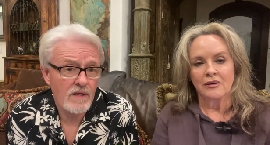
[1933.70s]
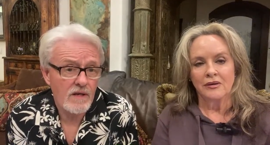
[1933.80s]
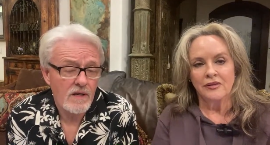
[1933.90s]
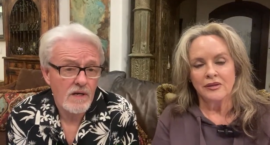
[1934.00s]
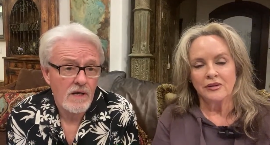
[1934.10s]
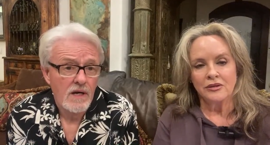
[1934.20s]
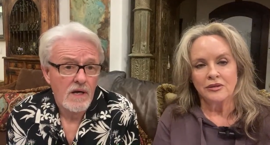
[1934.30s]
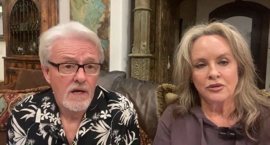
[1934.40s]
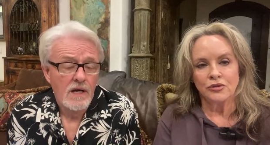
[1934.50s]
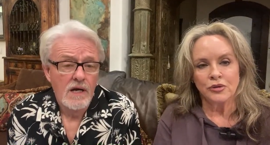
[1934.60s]
Speaker 1: on the
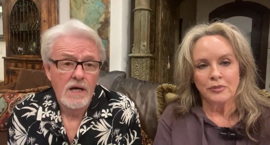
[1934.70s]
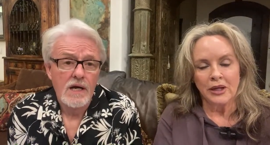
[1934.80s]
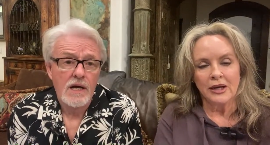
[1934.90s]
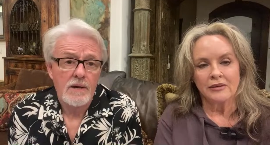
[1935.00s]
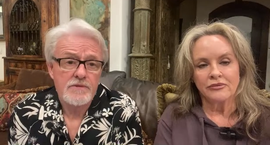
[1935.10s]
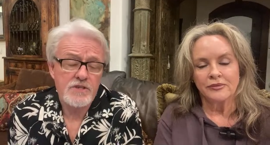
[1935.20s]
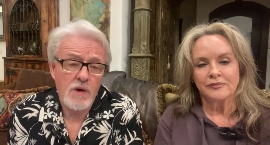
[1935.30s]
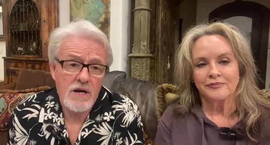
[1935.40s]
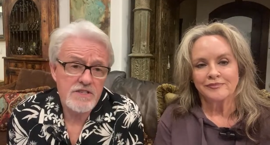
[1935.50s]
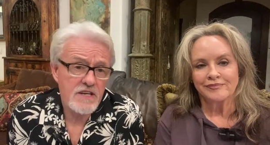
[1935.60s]
YouTube live.
Speaker 2: So
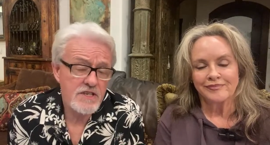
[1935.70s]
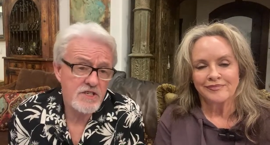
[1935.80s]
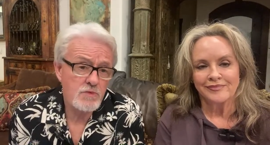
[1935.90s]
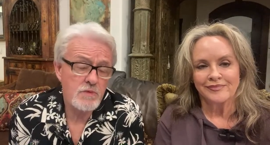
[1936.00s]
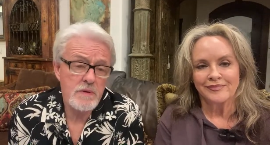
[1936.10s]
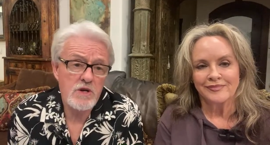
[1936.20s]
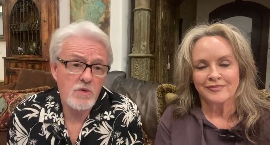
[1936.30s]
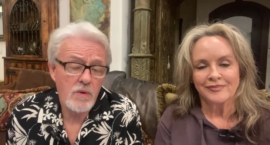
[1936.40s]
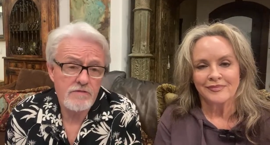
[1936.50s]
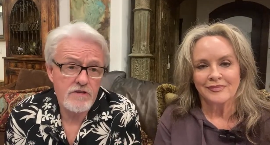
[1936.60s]
I'd say this would be a
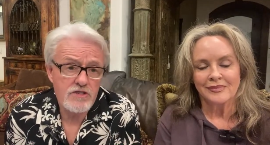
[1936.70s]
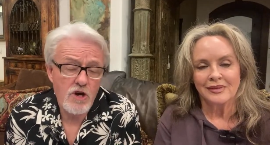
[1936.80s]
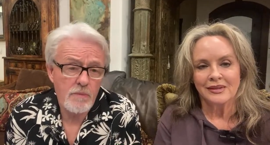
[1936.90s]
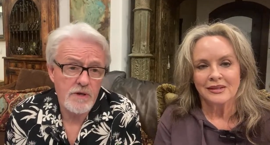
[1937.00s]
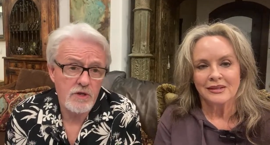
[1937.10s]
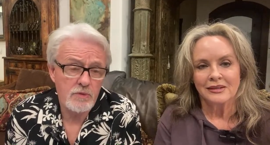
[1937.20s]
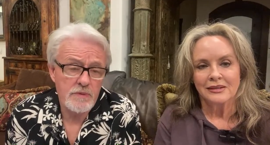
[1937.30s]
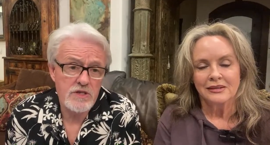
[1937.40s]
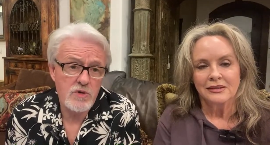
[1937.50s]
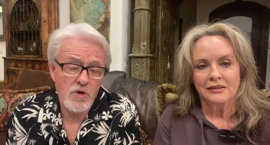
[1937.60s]
good one for a topic that
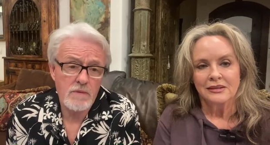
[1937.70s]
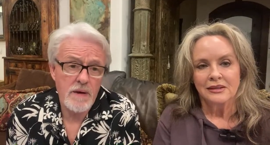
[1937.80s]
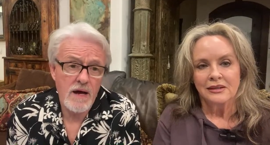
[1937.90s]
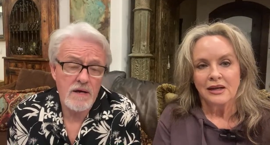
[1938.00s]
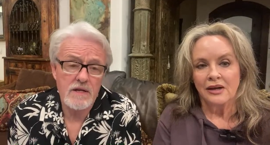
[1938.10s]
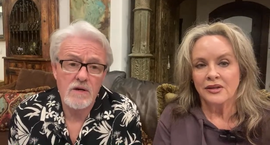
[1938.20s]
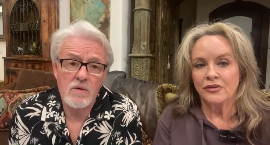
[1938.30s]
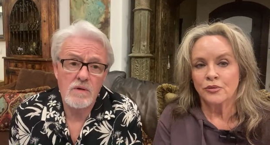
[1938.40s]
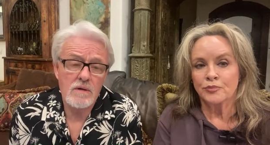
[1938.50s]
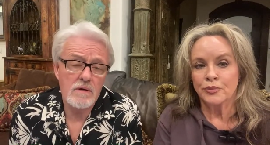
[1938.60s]
we talk about. I know,
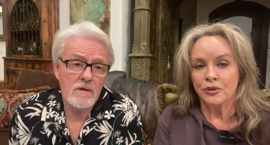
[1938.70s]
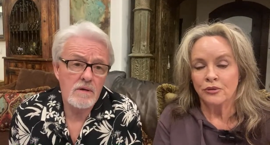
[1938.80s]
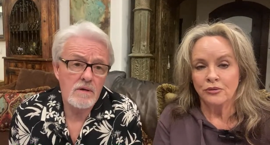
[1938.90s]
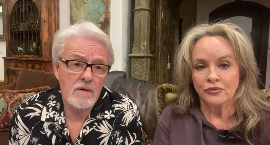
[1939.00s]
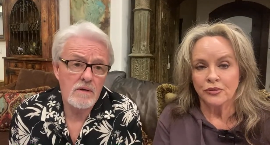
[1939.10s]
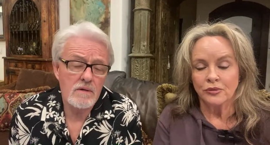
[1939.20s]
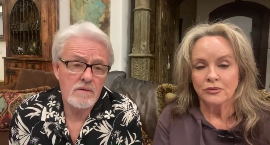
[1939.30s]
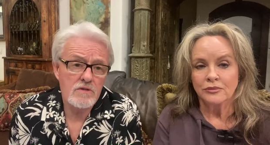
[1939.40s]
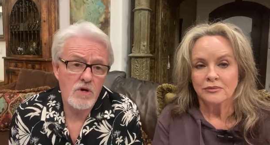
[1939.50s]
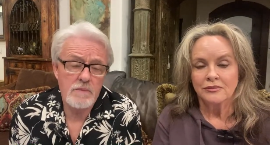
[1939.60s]
think they're
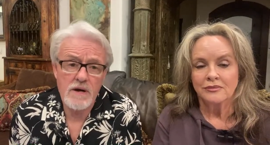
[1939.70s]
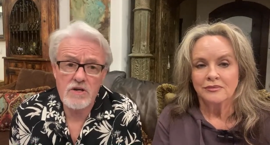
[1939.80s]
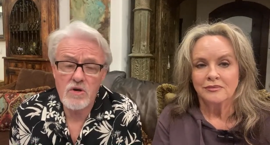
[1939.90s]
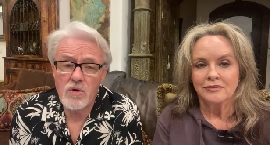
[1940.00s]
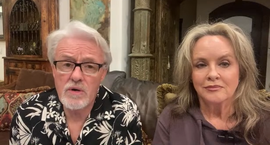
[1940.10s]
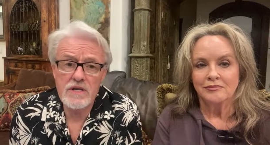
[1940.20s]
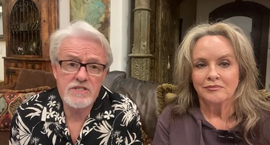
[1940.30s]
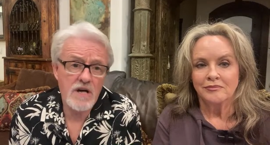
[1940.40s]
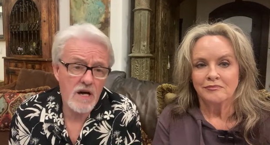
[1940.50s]
Speaker 1: beautiful.
Speaker 2: Talk about coys,